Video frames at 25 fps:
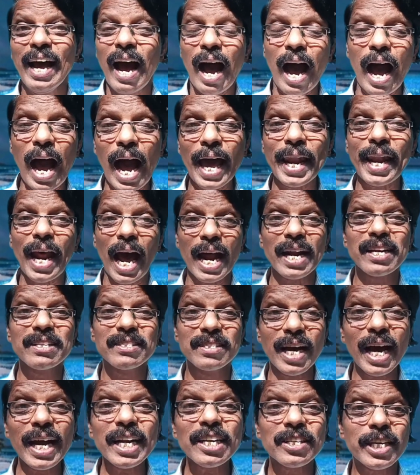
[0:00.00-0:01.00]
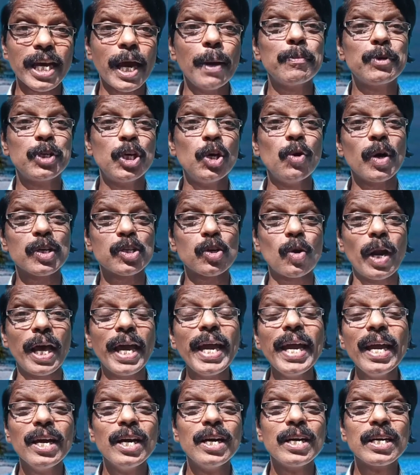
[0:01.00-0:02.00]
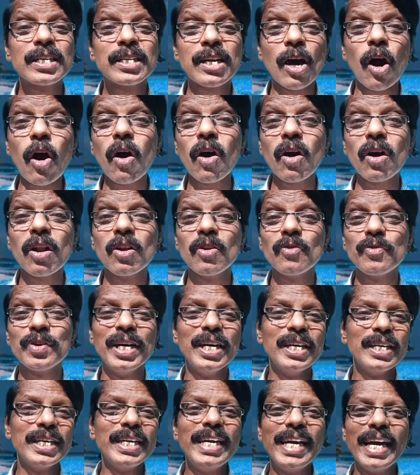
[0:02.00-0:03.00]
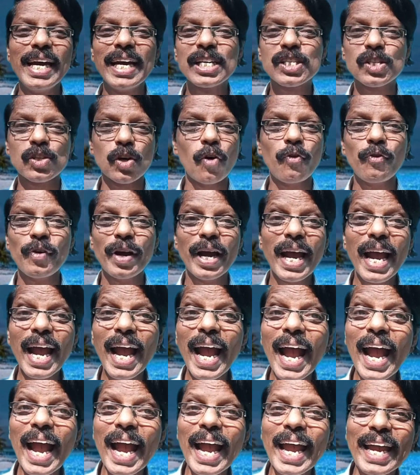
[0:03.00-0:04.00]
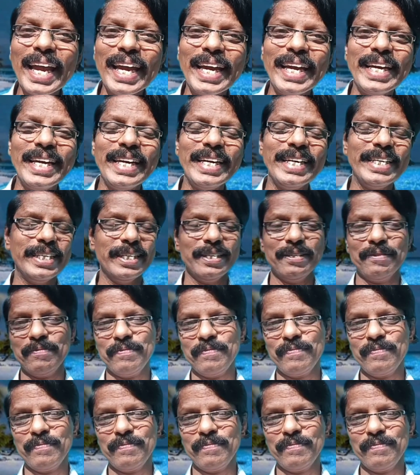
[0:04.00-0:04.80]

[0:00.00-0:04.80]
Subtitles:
And at that time, she was only 12 years of age.